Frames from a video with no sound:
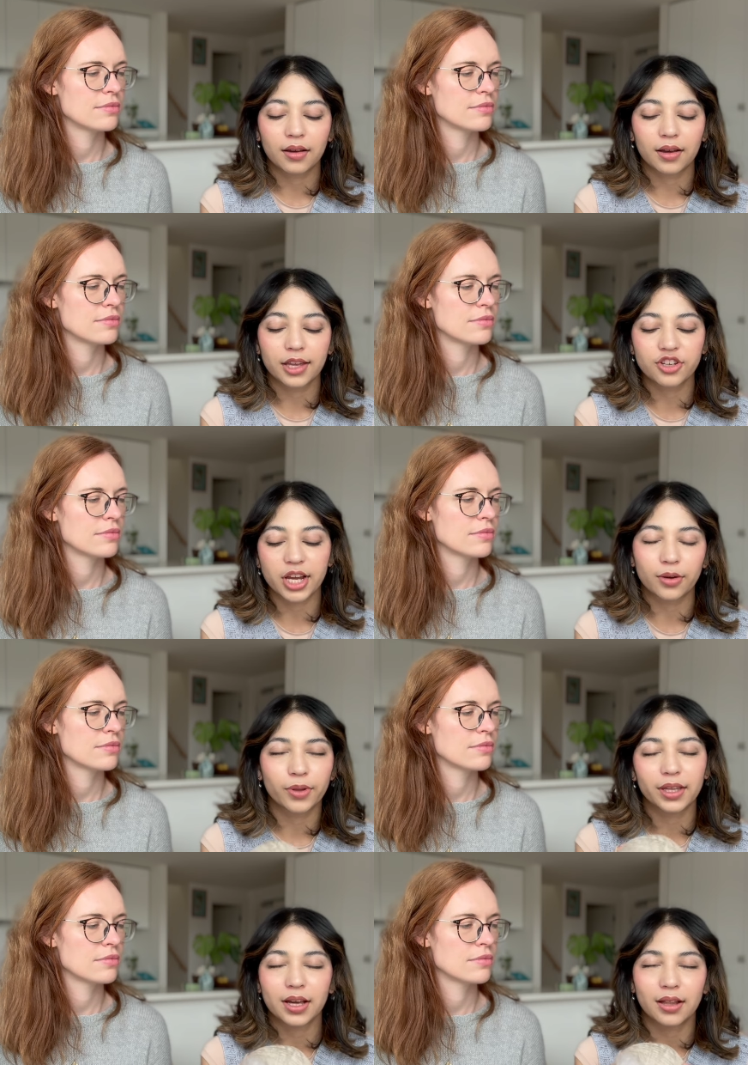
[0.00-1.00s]
Speaker 1: can check
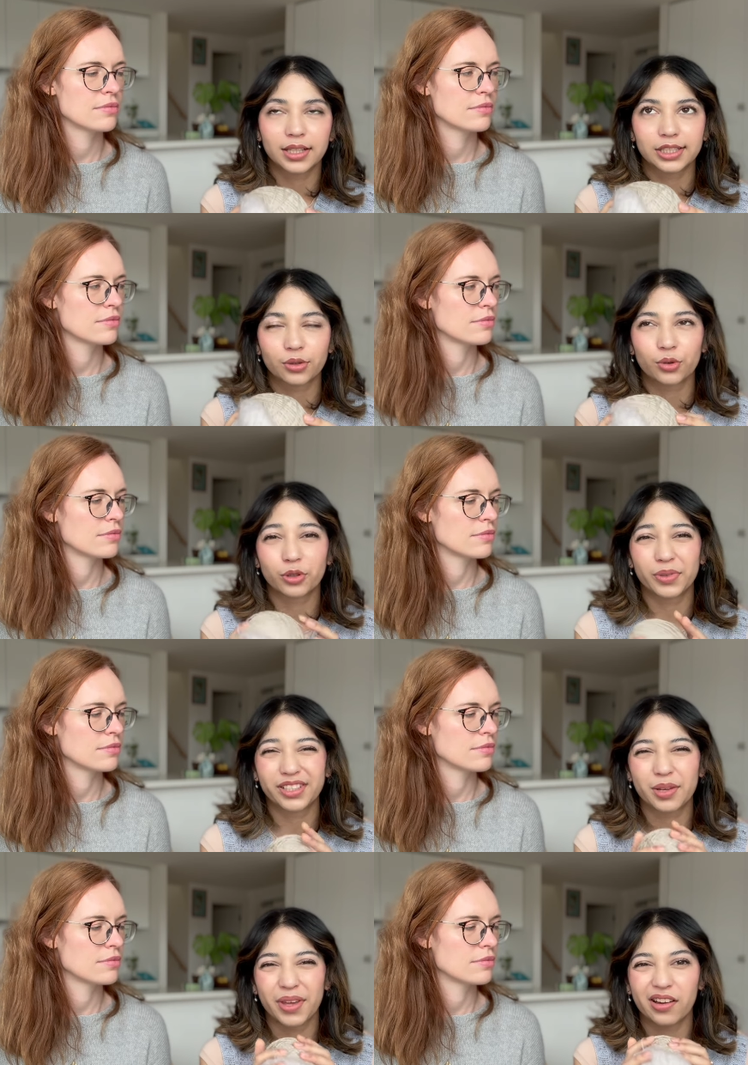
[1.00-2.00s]
what the color's called,
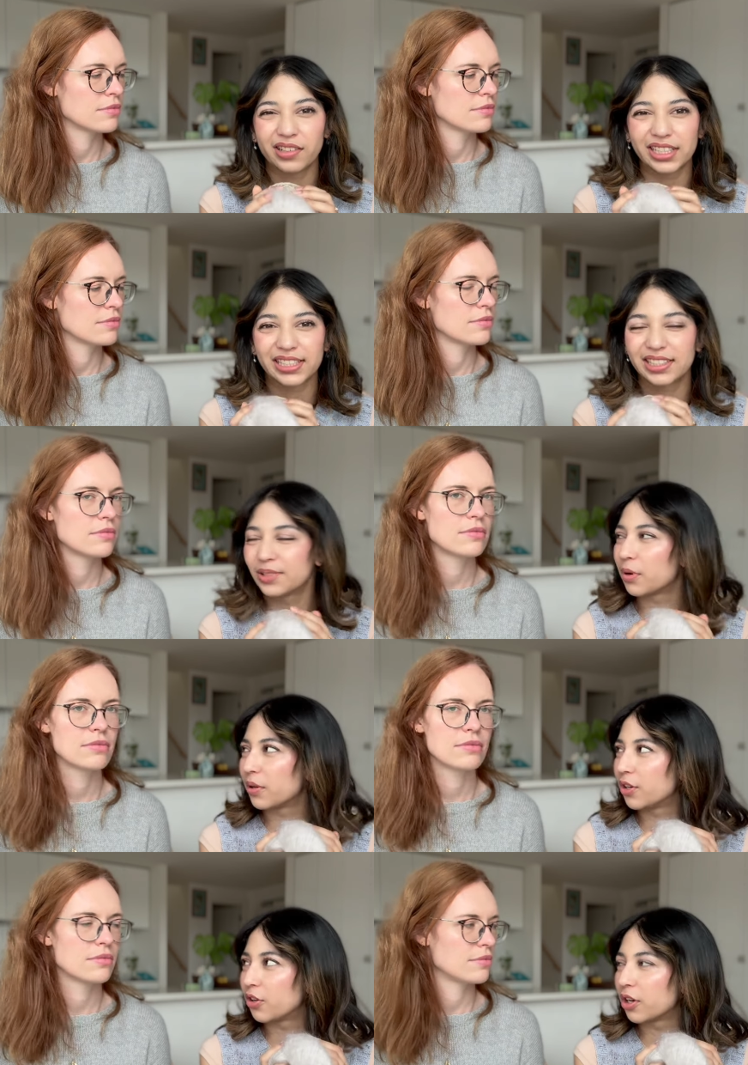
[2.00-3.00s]
but to be honest, it's
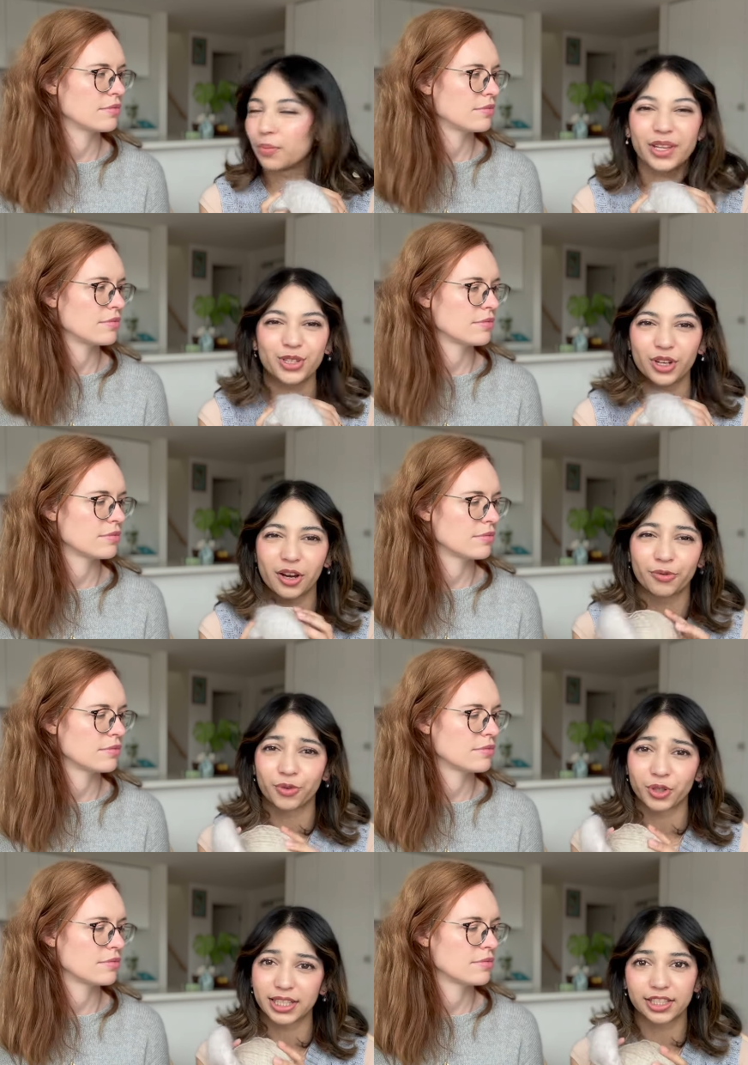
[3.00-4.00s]
probably not going to be too
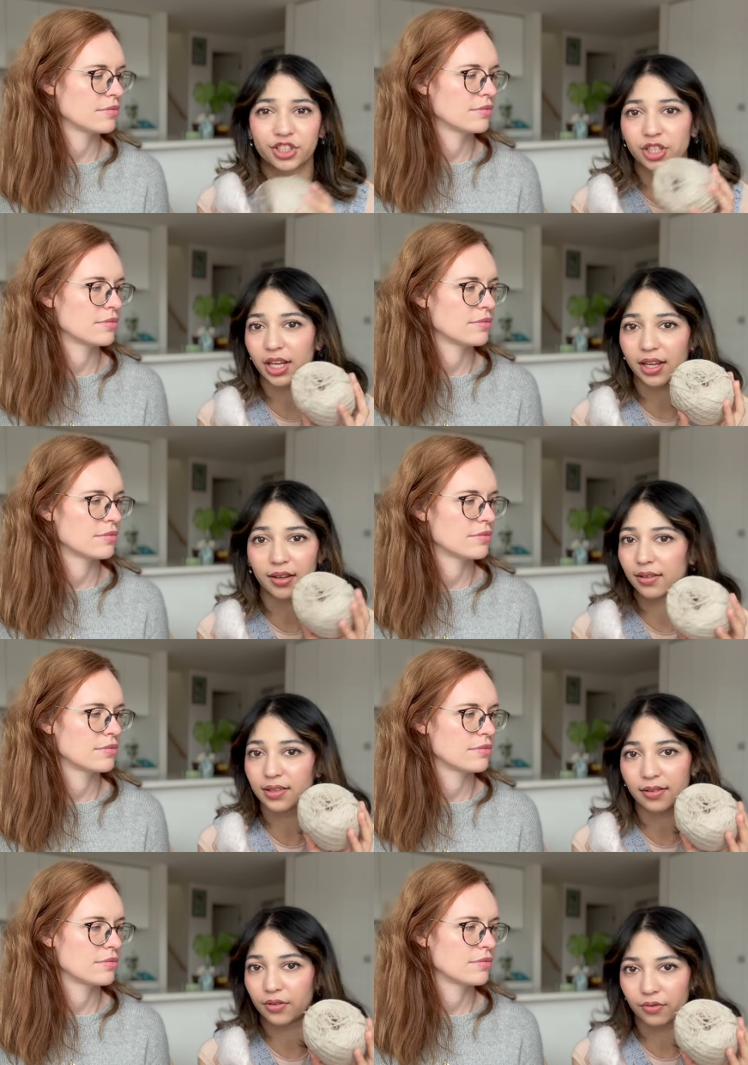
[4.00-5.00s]
helpful because she
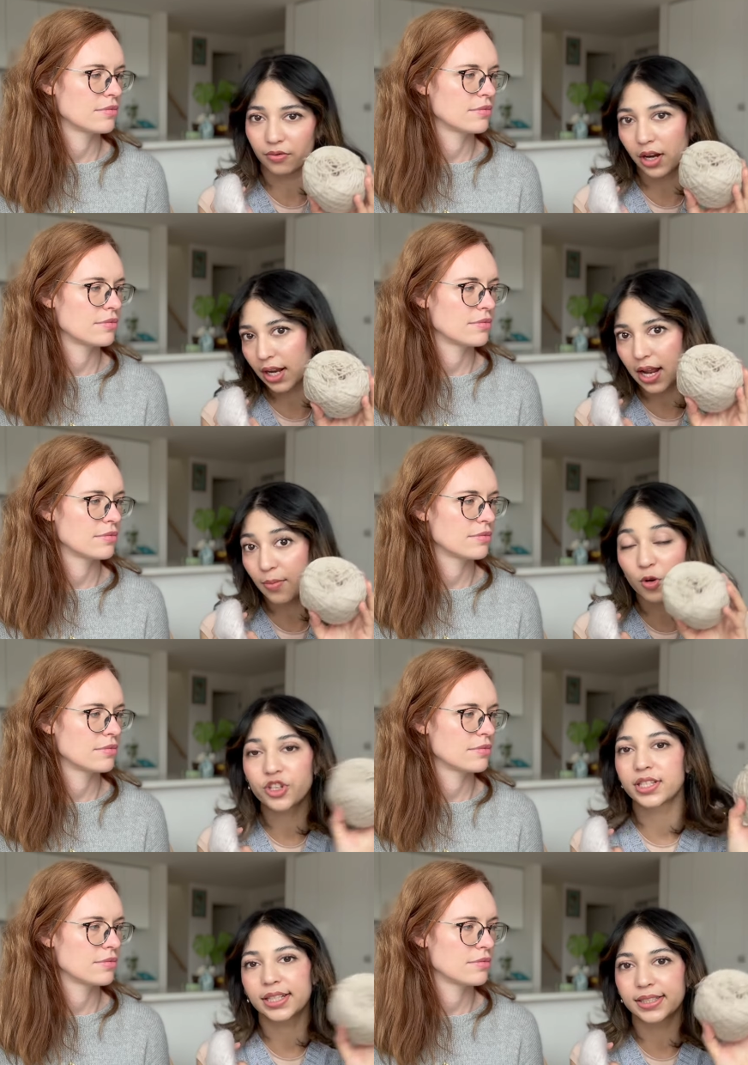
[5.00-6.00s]
doesn't run it anymore.
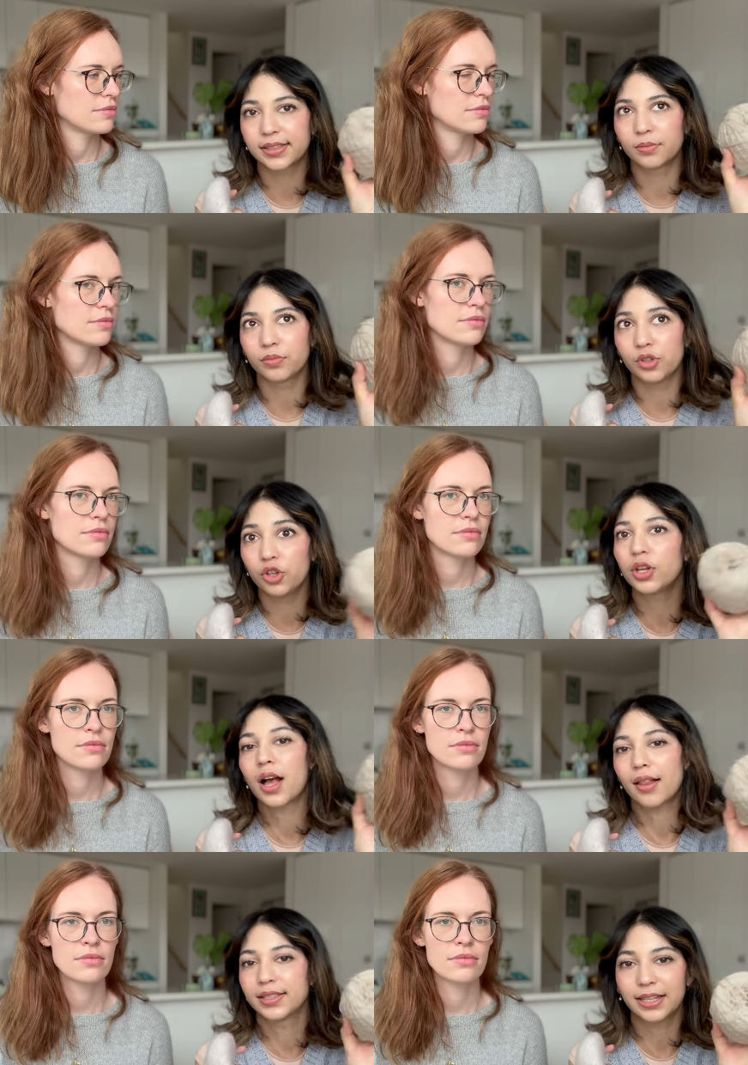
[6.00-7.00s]
She does new
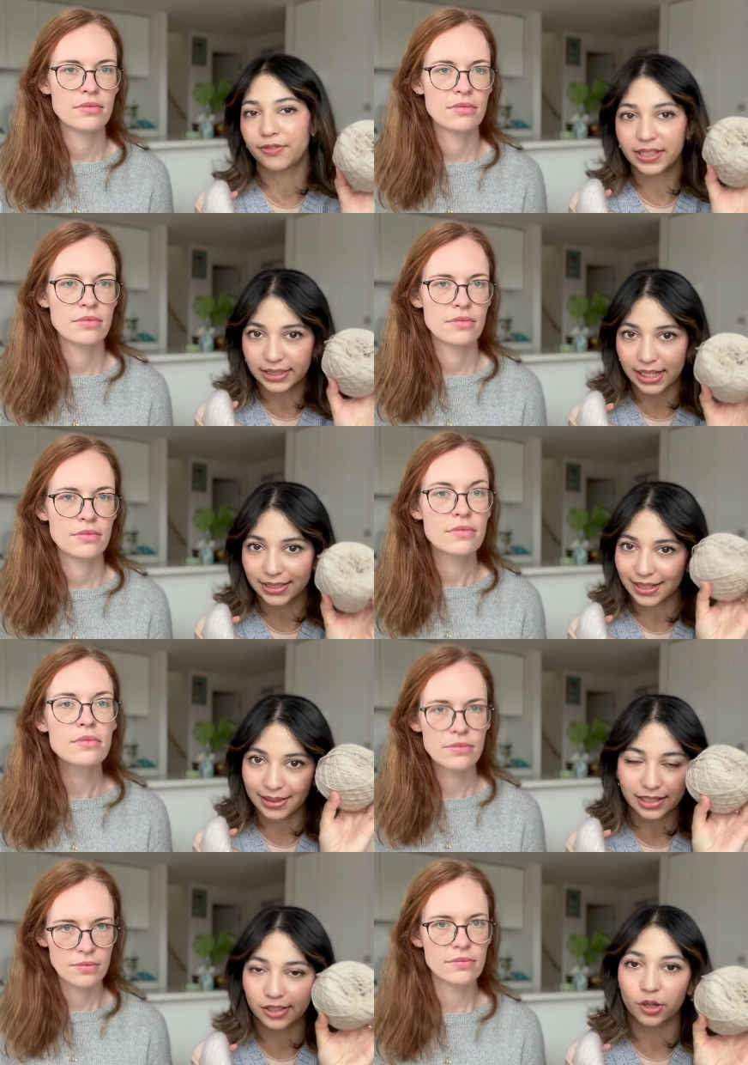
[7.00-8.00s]
colors every season,
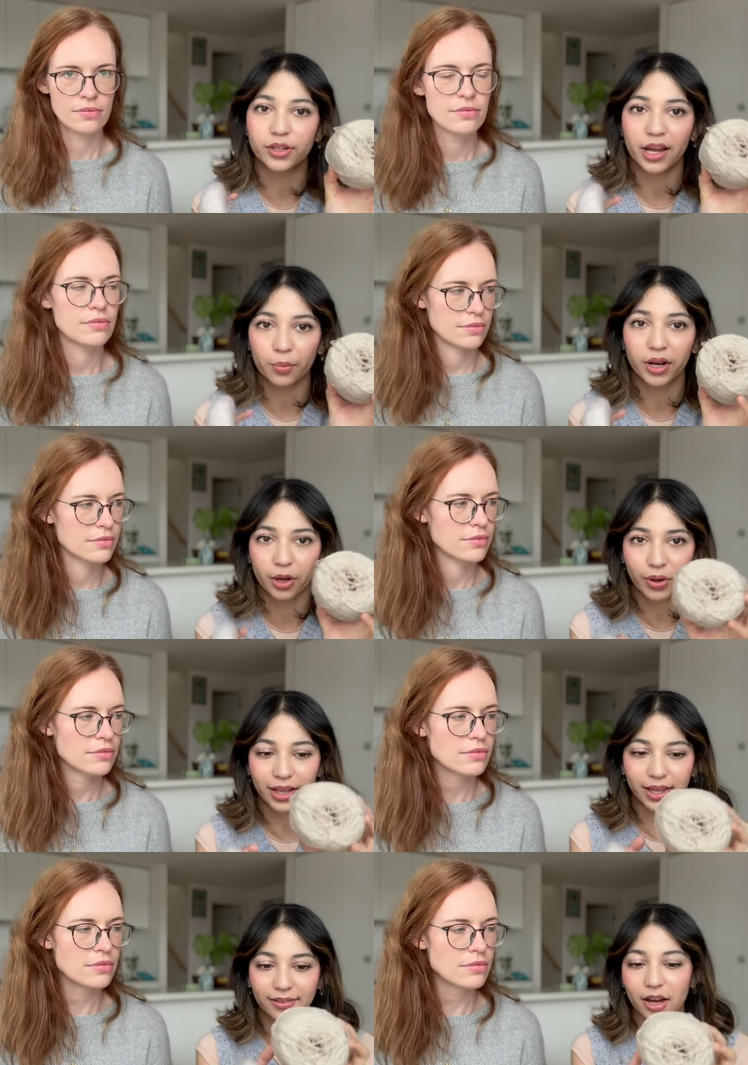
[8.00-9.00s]
and this sold out pretty
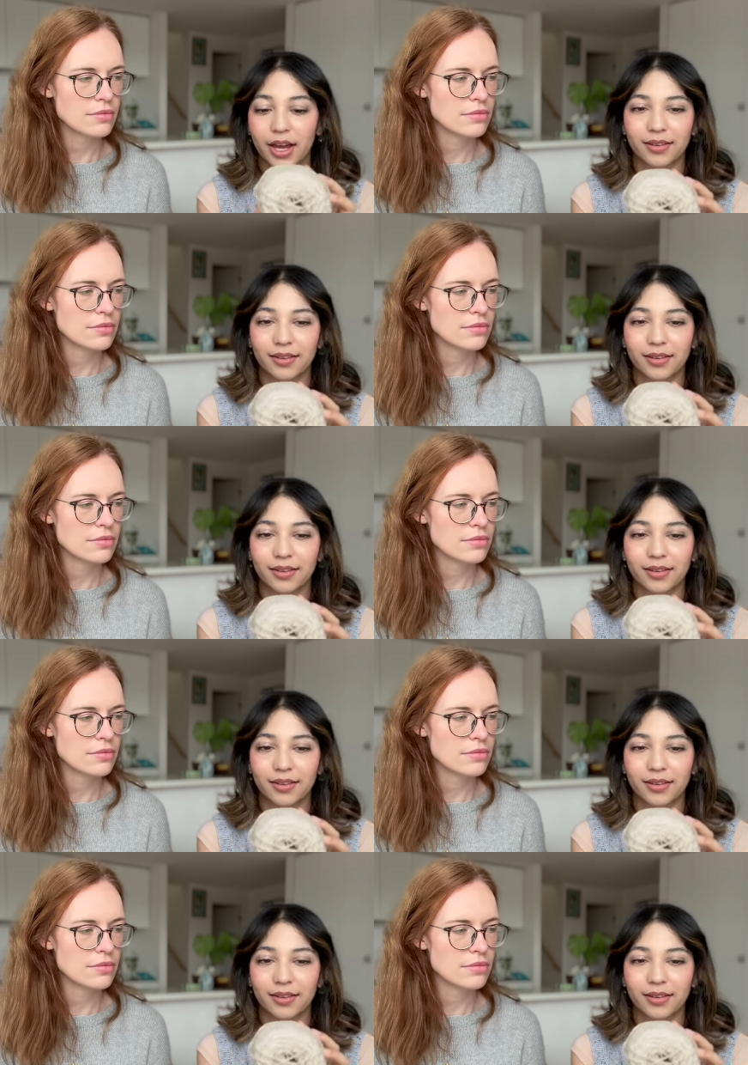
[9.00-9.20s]
quickly, so I